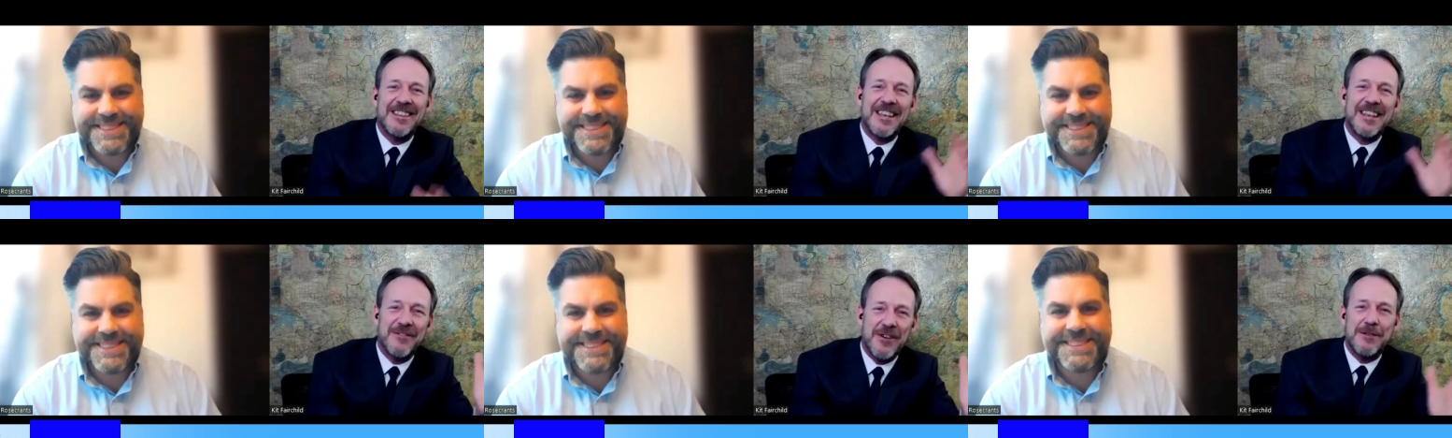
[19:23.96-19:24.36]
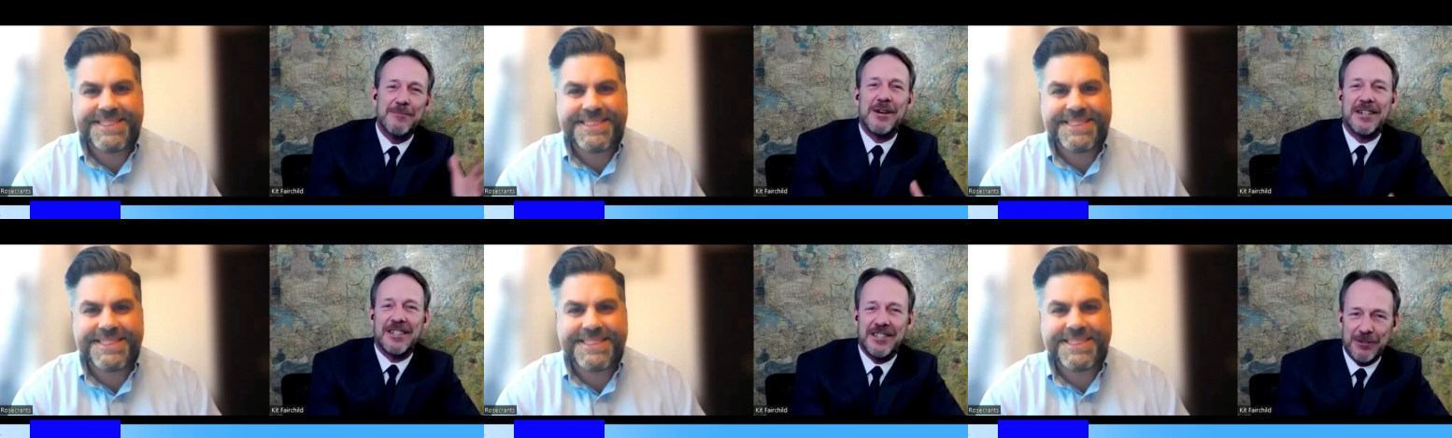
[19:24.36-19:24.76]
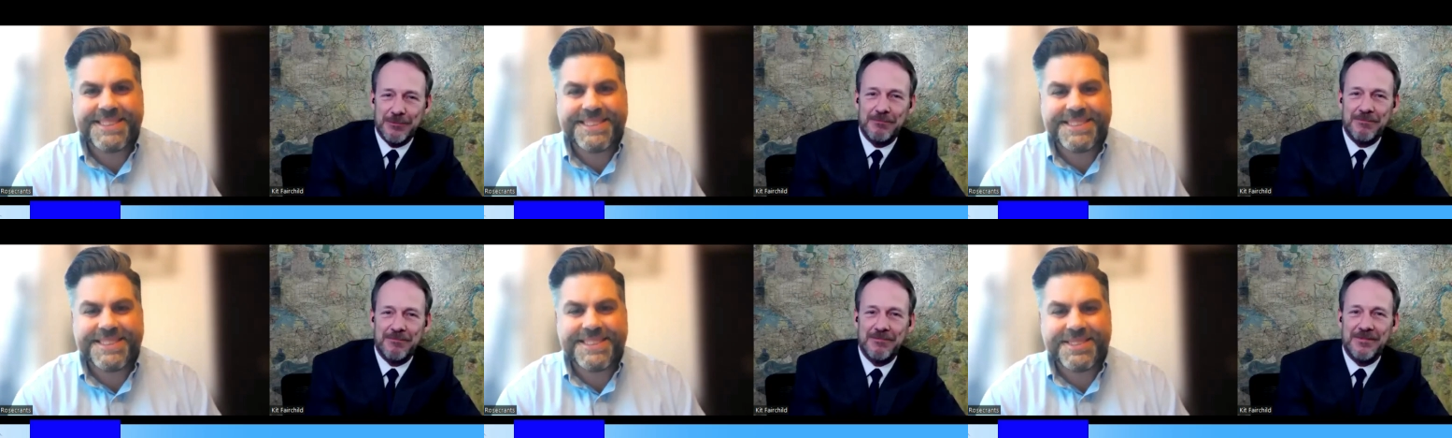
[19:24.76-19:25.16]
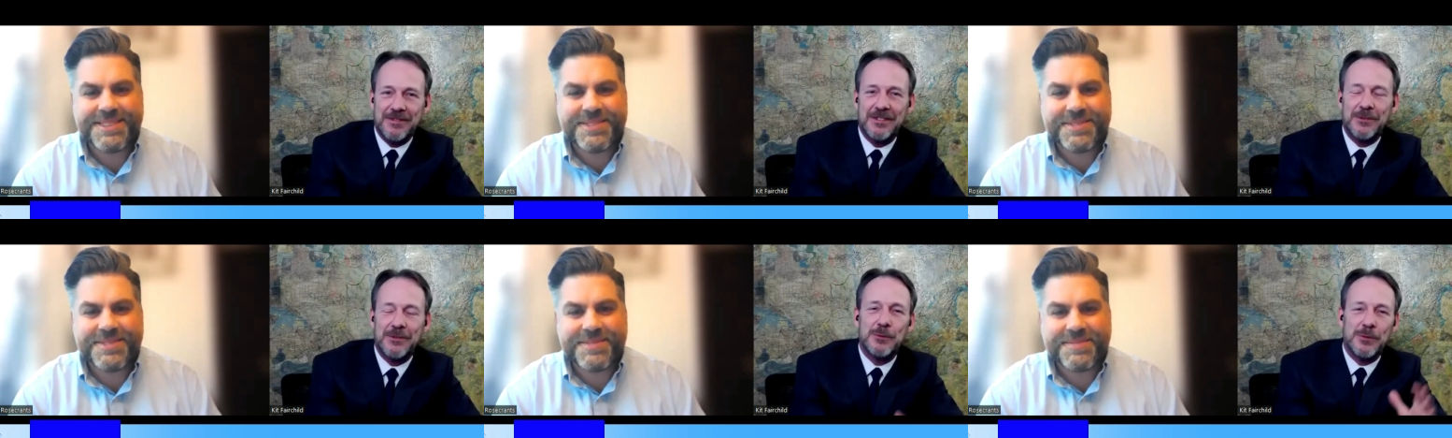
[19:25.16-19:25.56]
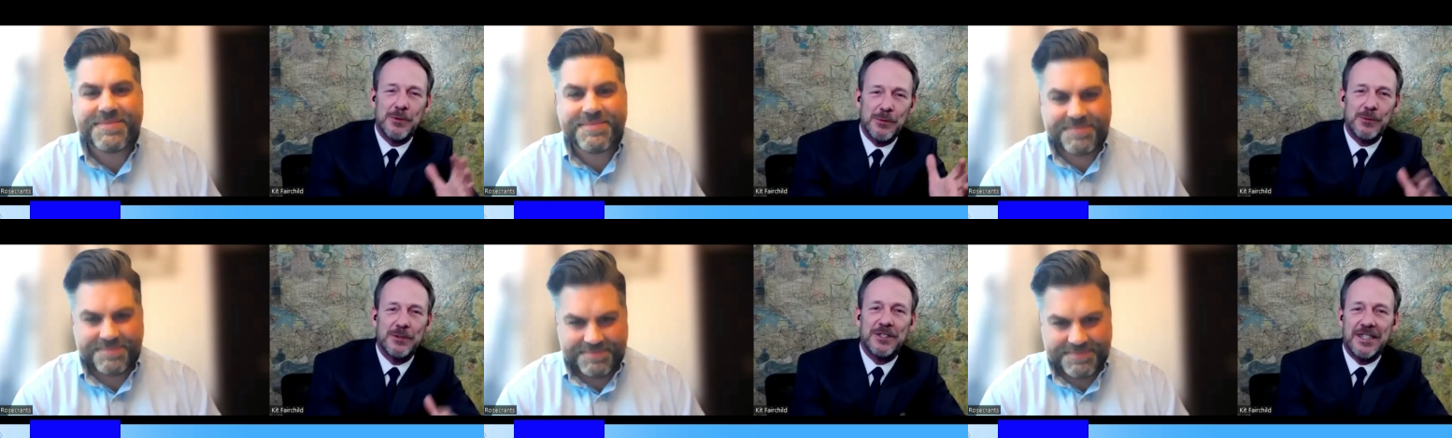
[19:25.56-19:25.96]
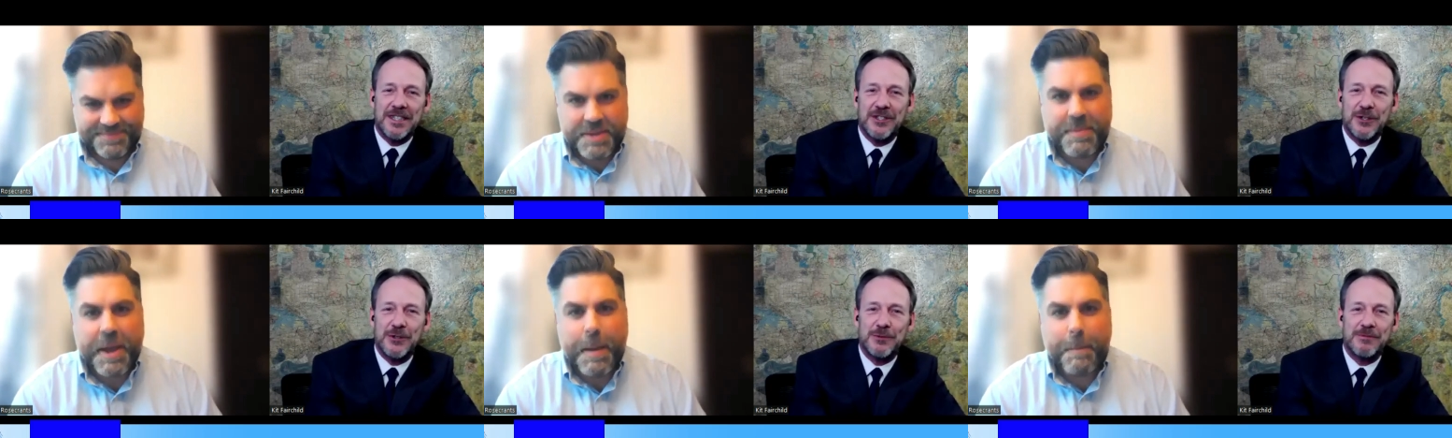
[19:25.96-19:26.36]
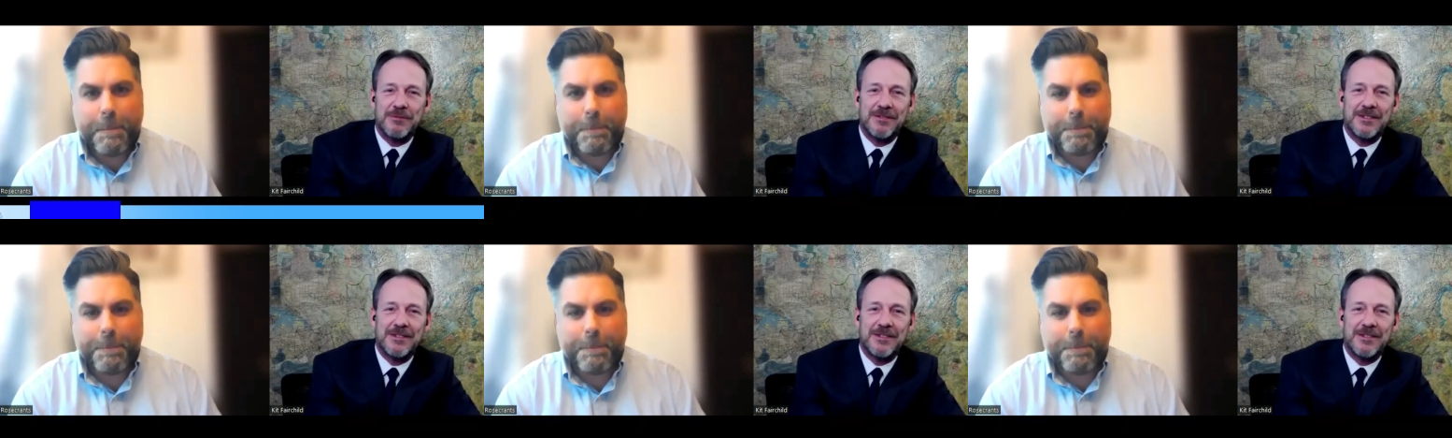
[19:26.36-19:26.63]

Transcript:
Speaker 1: thank you very much. We'll see you, you soon.